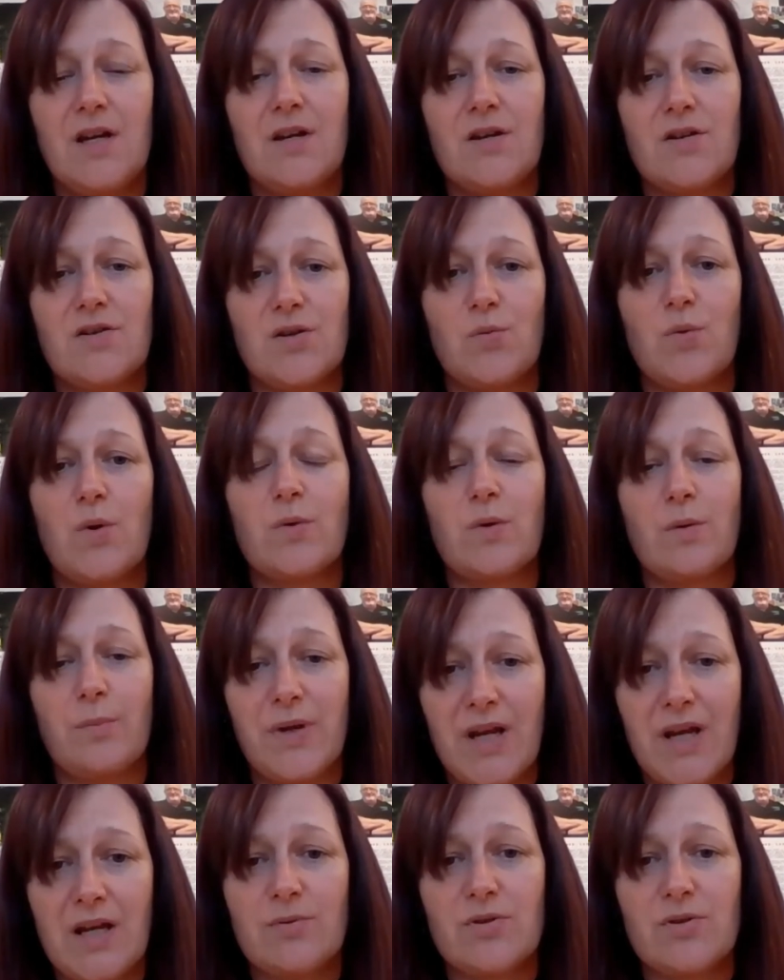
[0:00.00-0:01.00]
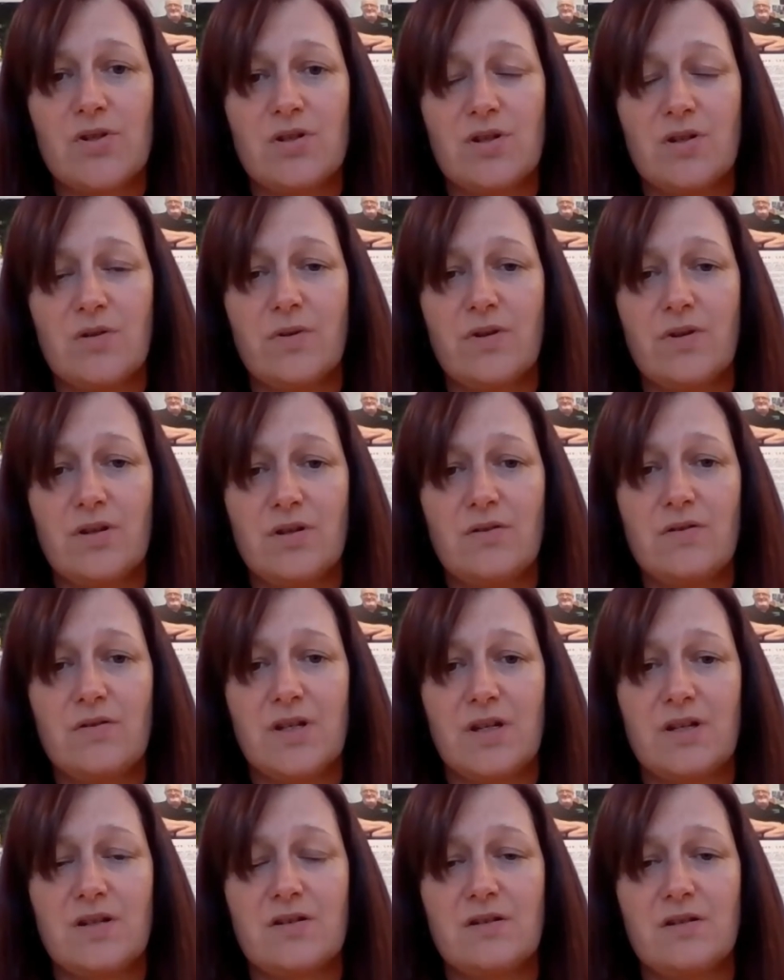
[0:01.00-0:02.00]
So what we'll be able to do with the new
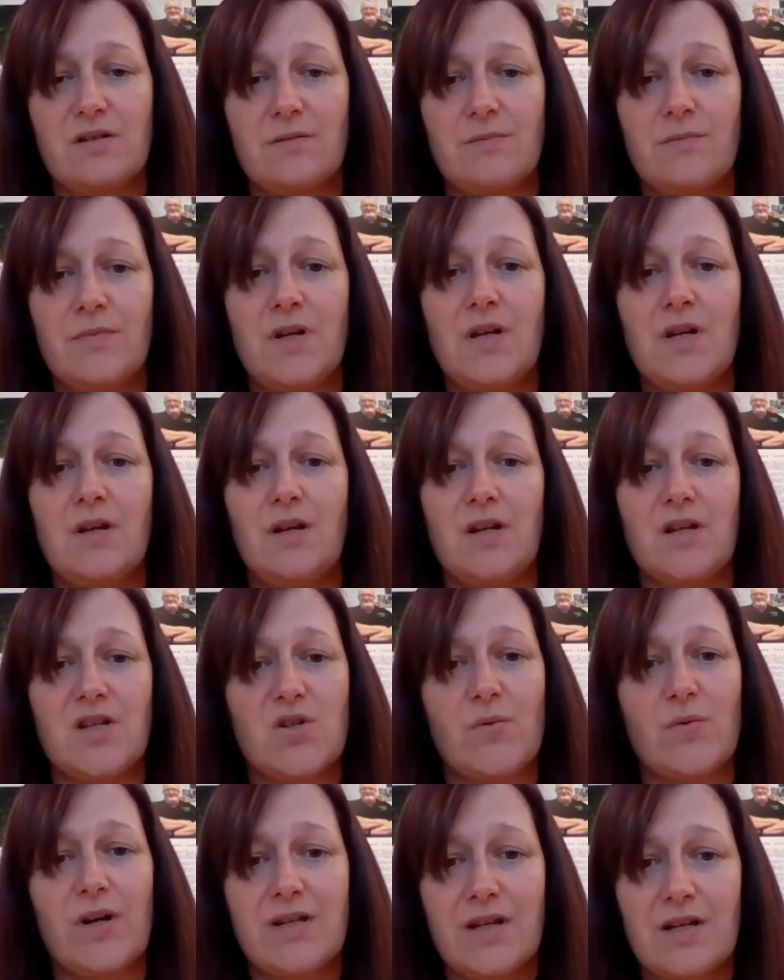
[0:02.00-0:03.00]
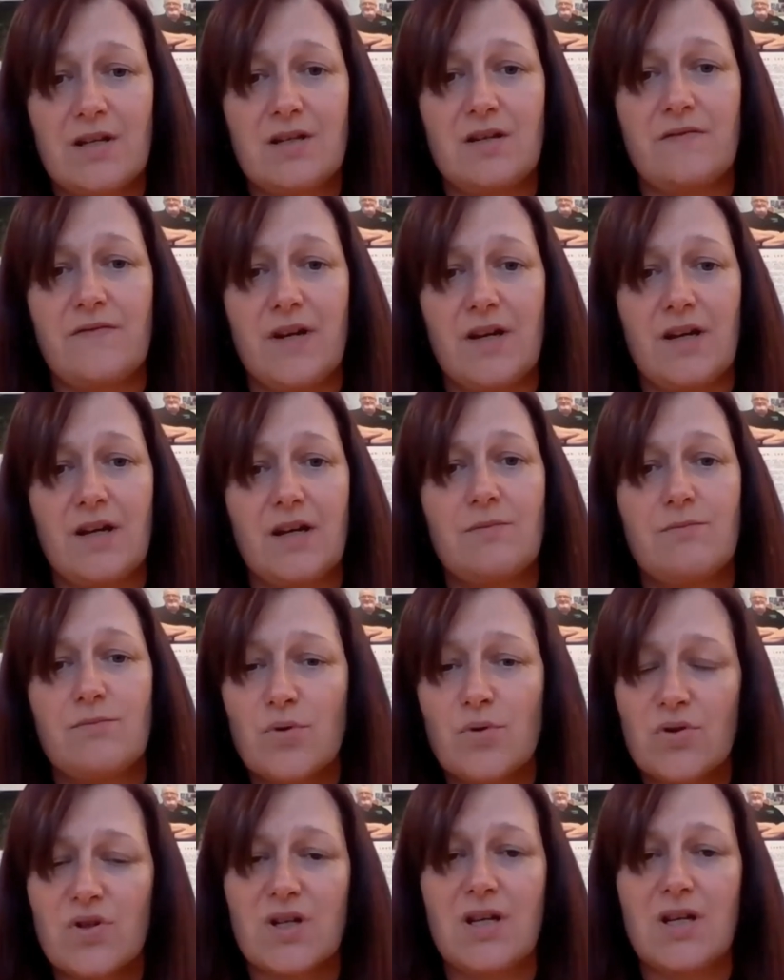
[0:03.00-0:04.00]
system is to identify
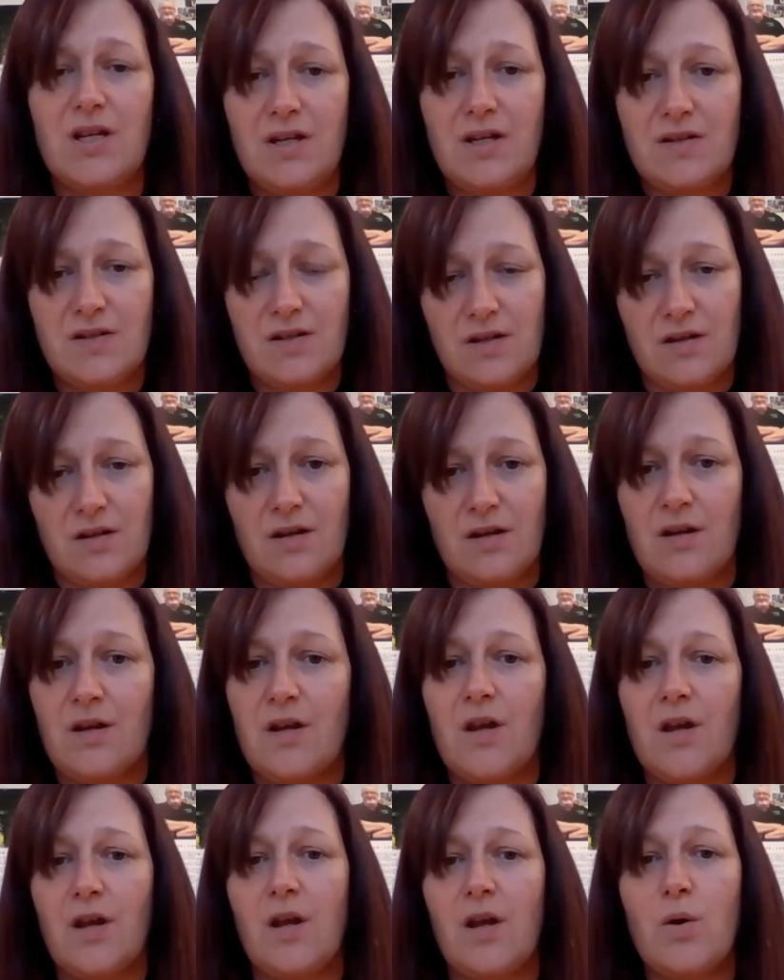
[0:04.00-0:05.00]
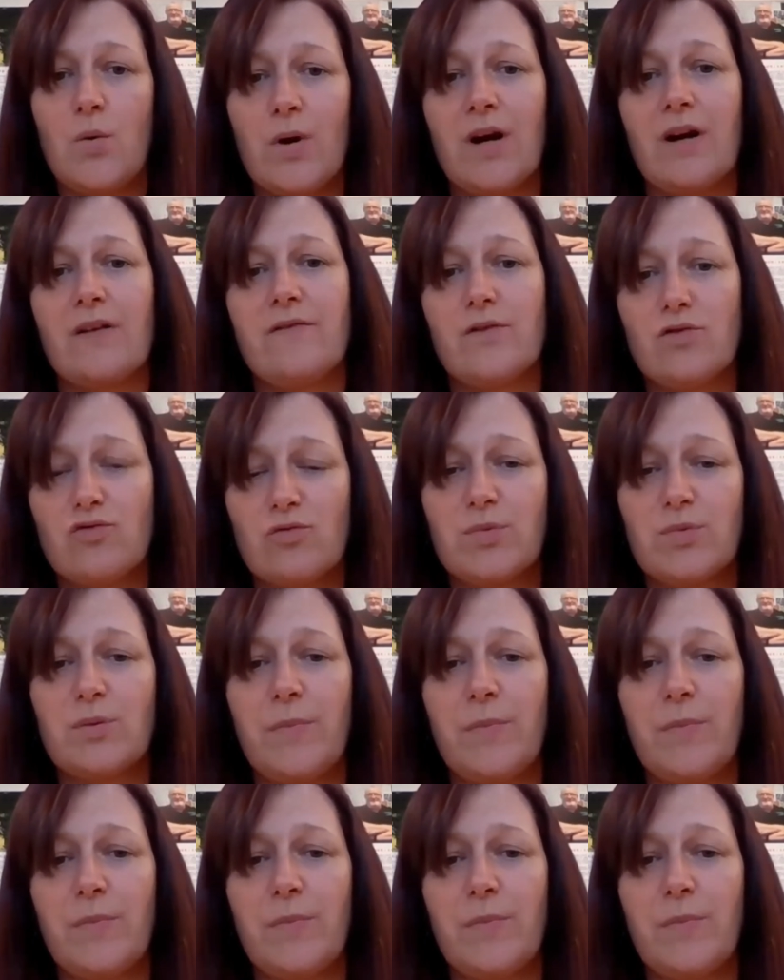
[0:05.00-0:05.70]
much easier who our vulnerable